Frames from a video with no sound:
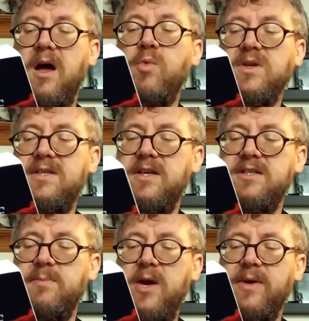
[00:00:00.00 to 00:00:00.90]
I wanted her
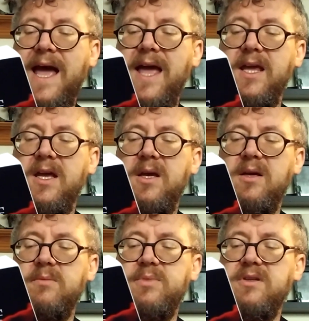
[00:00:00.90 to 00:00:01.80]
to be okay,
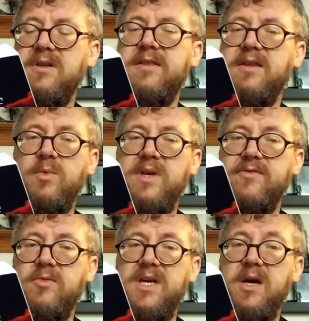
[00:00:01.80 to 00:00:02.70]
but nothing would
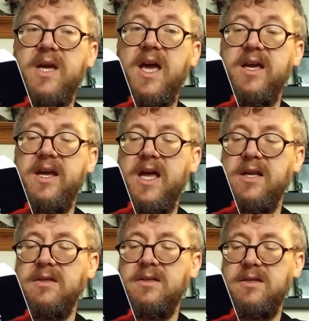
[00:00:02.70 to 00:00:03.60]
ever be okay
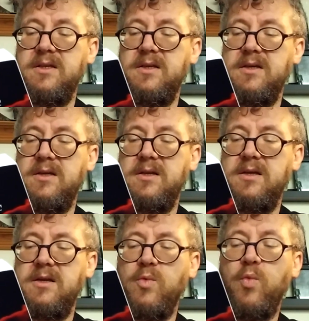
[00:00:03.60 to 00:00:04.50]
again.
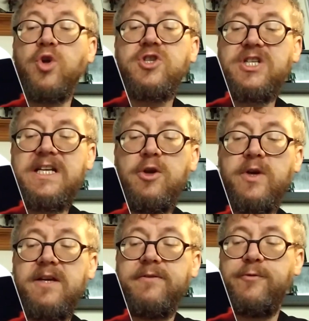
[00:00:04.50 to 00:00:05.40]
What's she
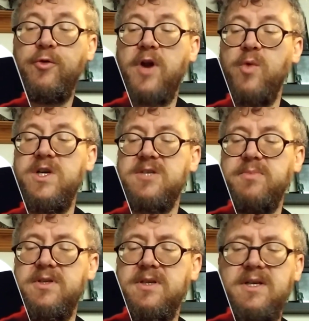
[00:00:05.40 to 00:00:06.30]
looking for? I
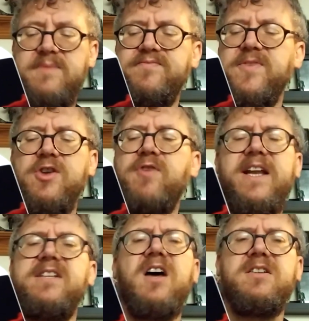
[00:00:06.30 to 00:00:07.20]
whispered.
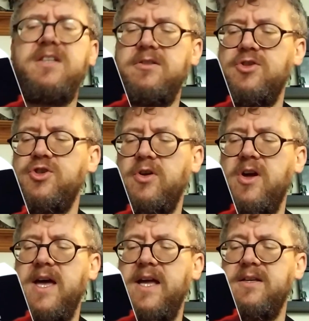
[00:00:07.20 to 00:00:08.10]
Granny tutted and shook
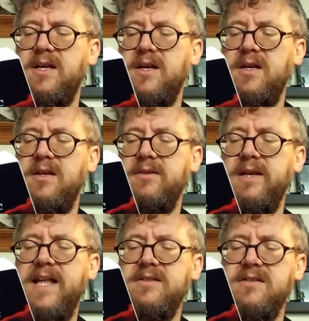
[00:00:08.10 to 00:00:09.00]
her head. The
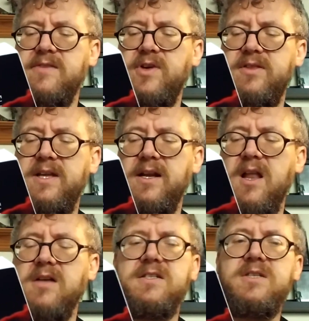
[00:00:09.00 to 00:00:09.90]
lenses of her thick
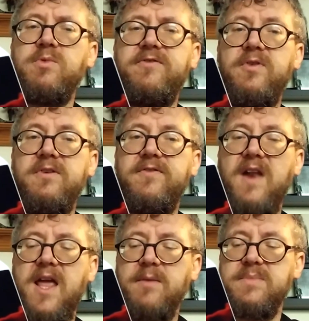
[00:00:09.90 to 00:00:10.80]
glasses were full of
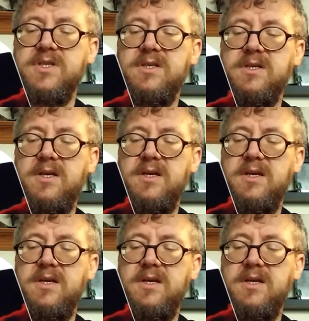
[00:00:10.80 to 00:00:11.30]
flames.